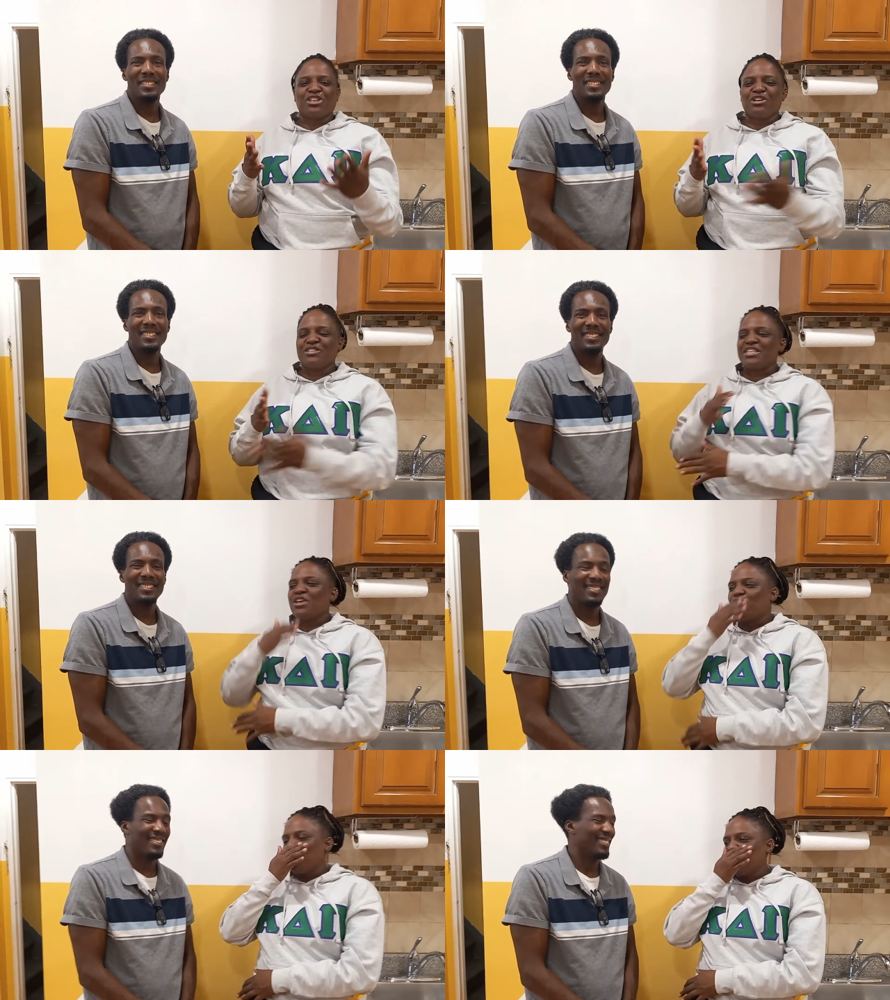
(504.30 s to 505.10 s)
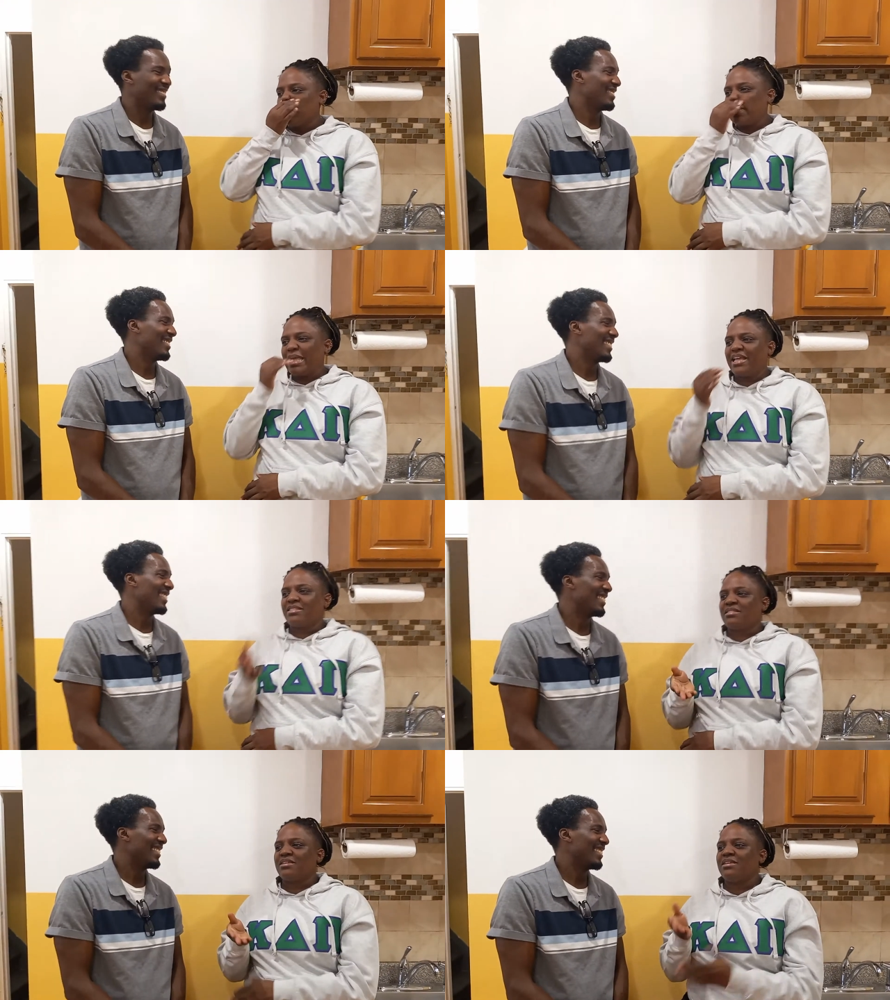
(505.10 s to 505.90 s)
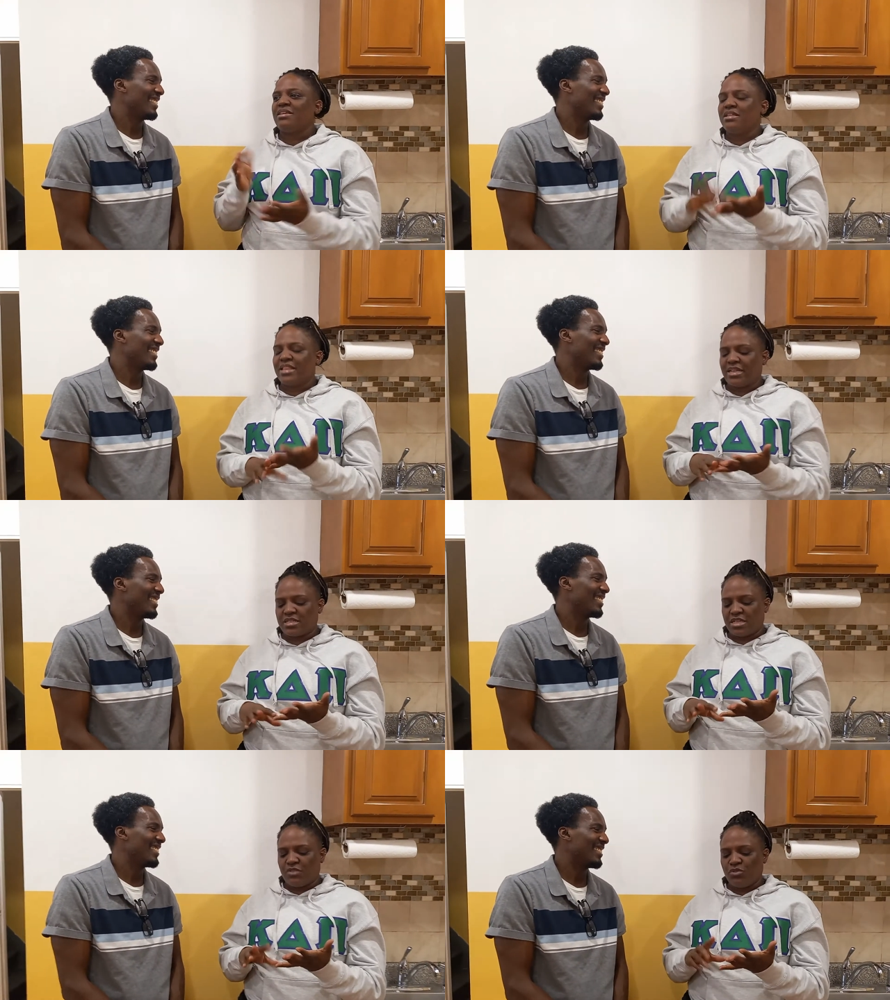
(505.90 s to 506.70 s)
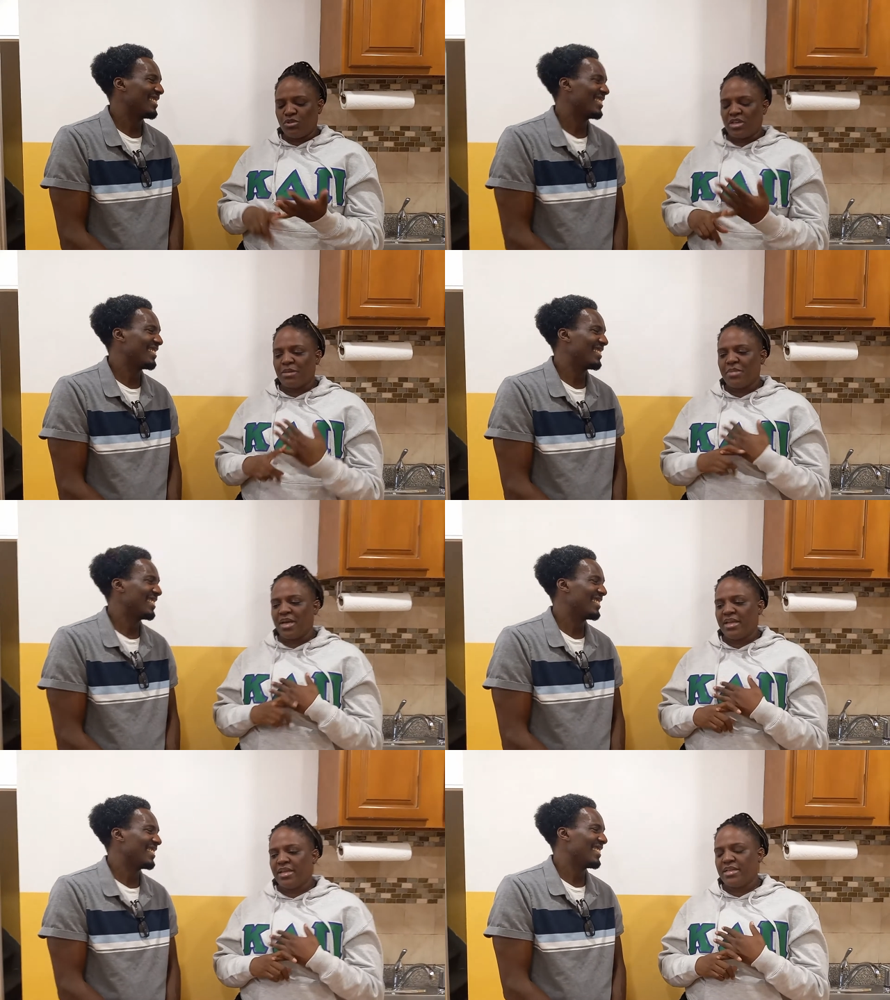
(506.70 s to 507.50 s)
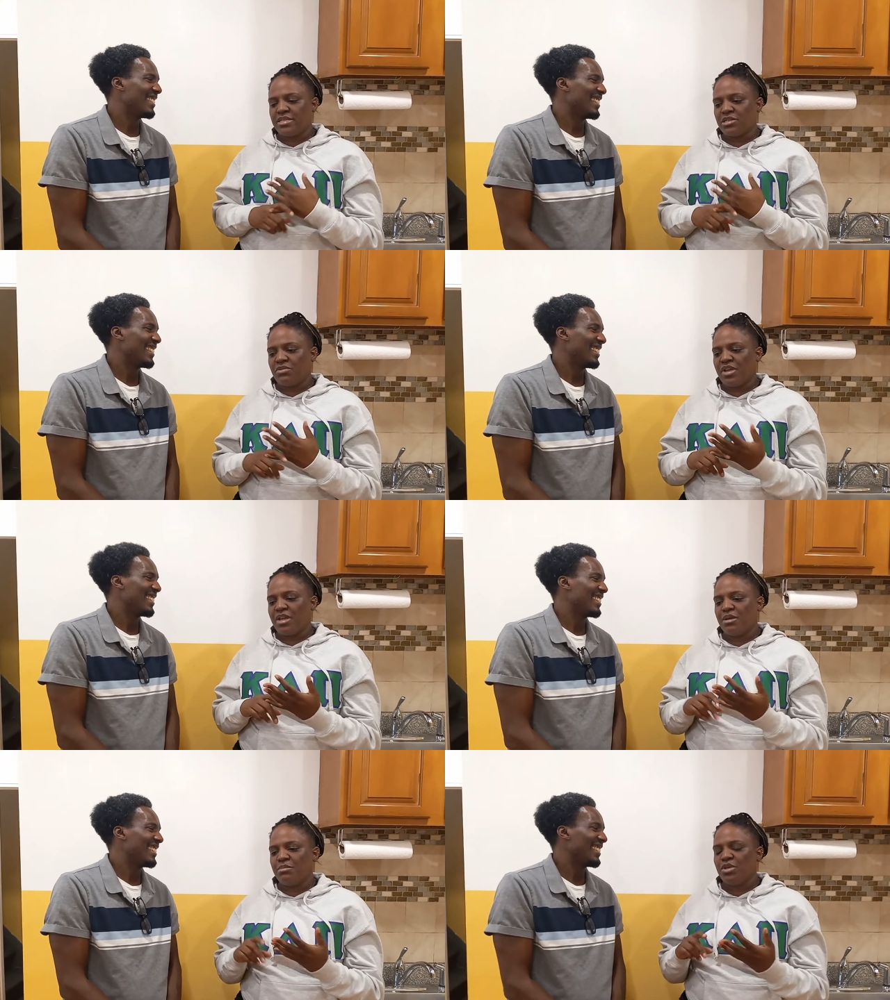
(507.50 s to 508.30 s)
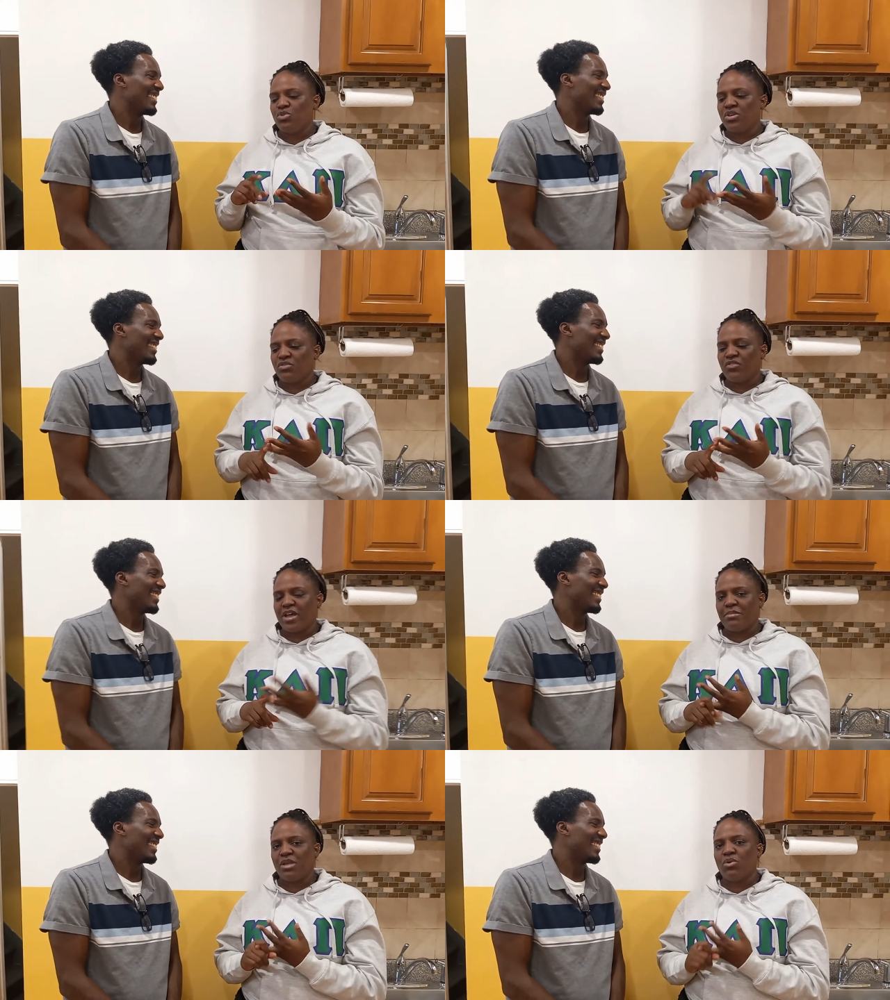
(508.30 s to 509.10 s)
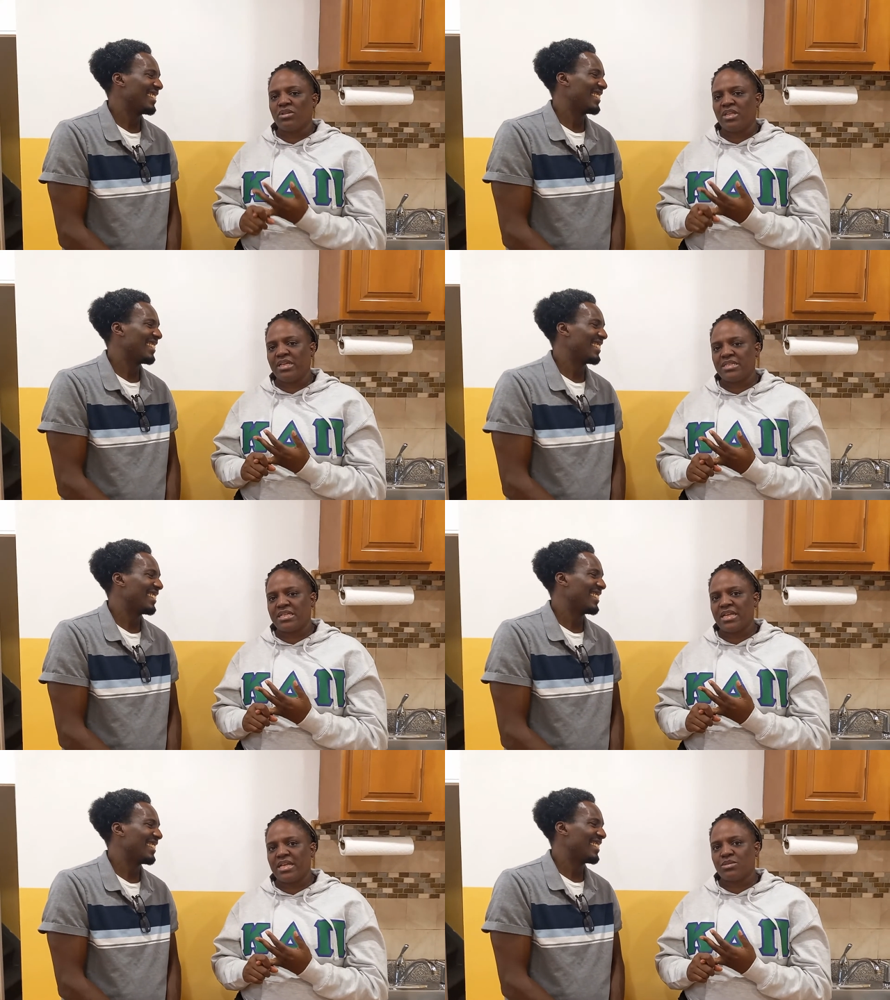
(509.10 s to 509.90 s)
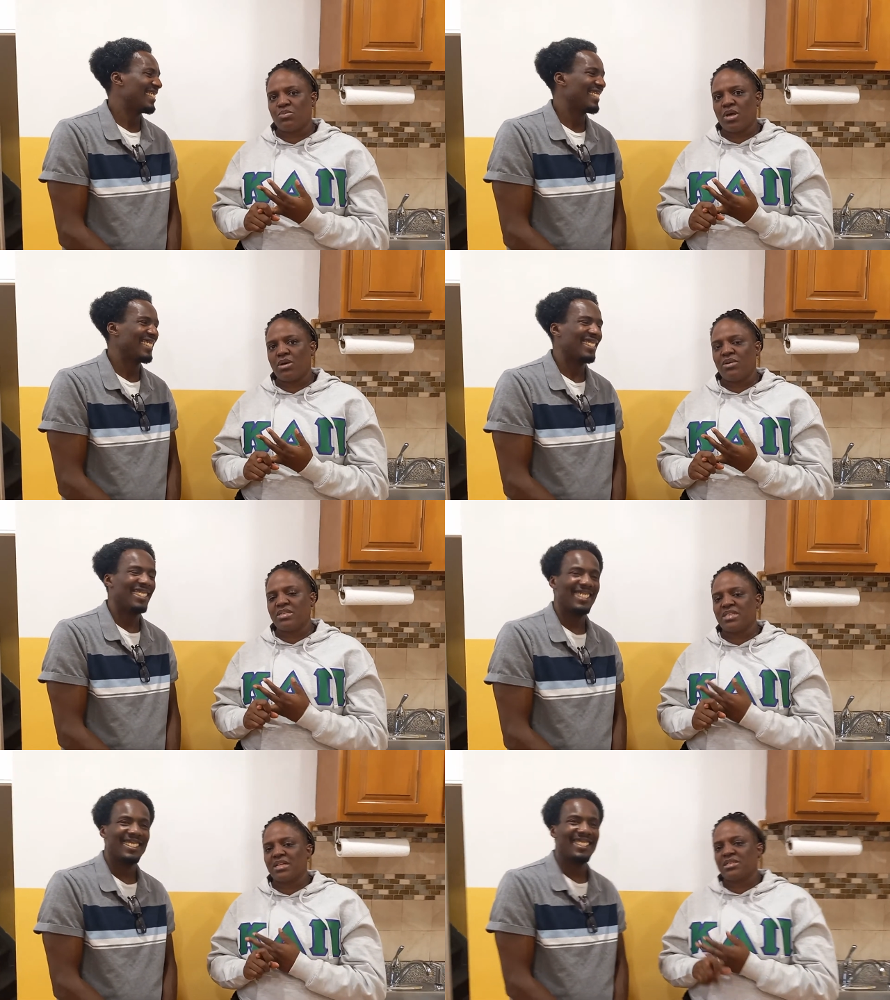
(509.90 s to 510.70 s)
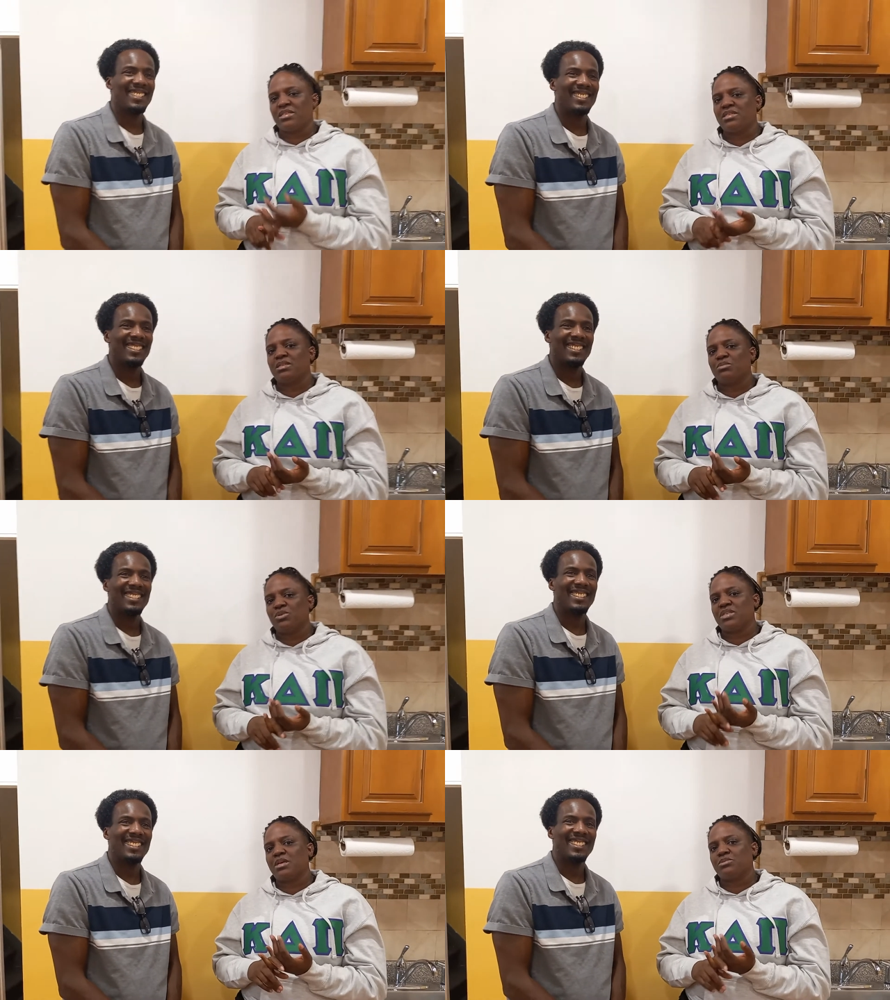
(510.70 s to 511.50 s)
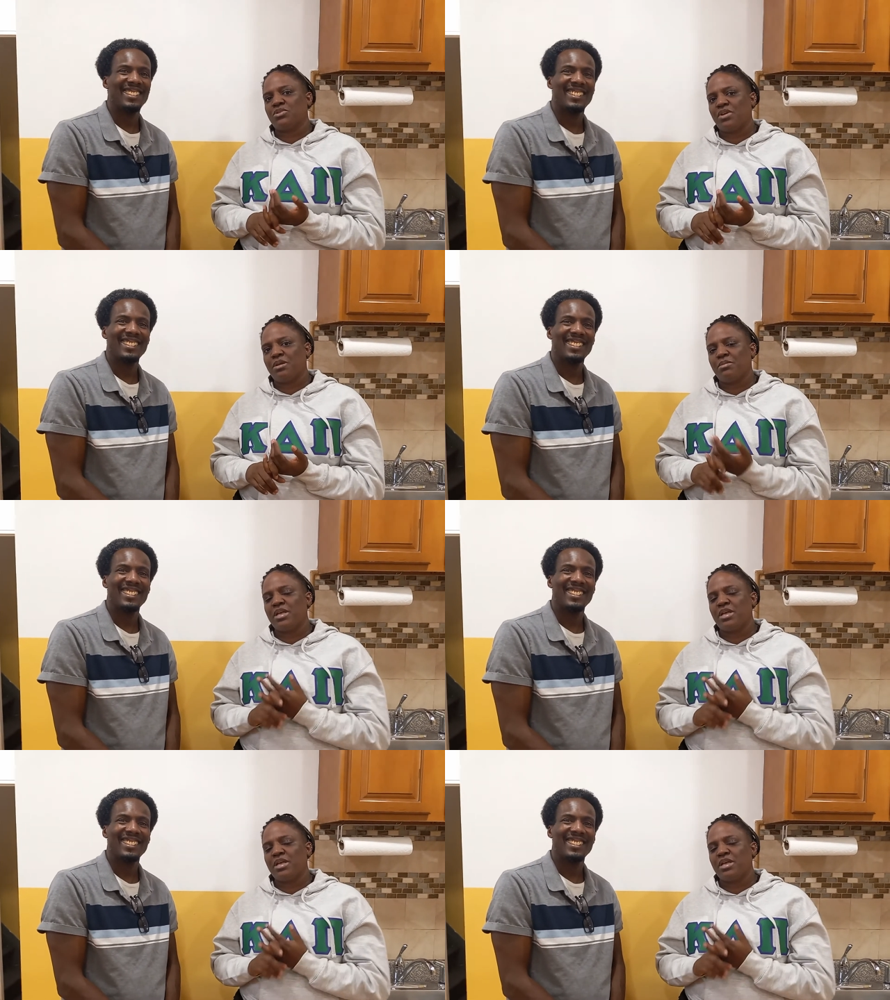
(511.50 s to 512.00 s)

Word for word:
Speaker 1: those, if you look at the, like I said, if you look at my Instagram, you can find me on LinkedIn as well as Dr. Lisa Millsap's Graham